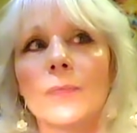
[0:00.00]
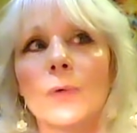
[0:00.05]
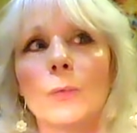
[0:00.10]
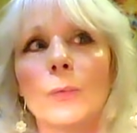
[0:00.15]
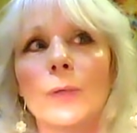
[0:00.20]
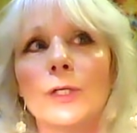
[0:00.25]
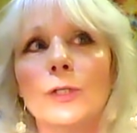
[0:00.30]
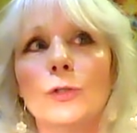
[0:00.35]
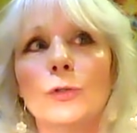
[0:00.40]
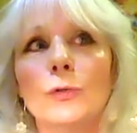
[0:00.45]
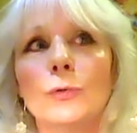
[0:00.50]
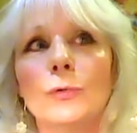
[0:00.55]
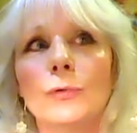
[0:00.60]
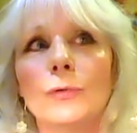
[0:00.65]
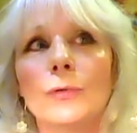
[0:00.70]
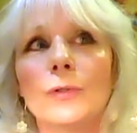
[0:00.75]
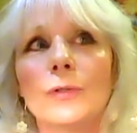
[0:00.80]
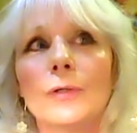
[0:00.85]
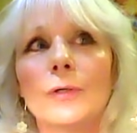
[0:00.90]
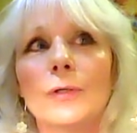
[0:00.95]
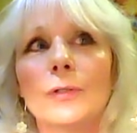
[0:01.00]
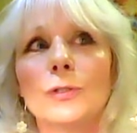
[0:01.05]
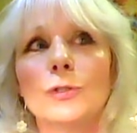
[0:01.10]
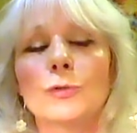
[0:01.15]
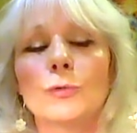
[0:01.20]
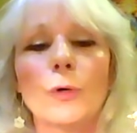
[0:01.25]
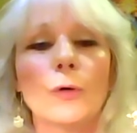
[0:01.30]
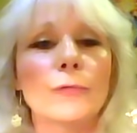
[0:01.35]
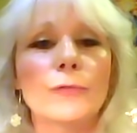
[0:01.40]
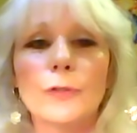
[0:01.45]
when you
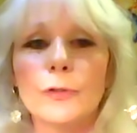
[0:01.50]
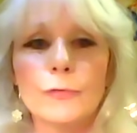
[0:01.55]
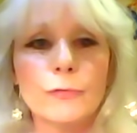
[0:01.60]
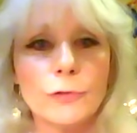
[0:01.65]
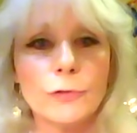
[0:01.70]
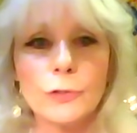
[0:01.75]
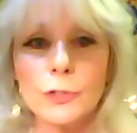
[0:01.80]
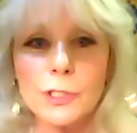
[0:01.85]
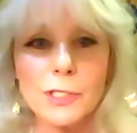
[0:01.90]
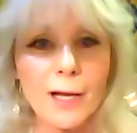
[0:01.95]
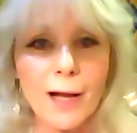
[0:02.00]
drove your first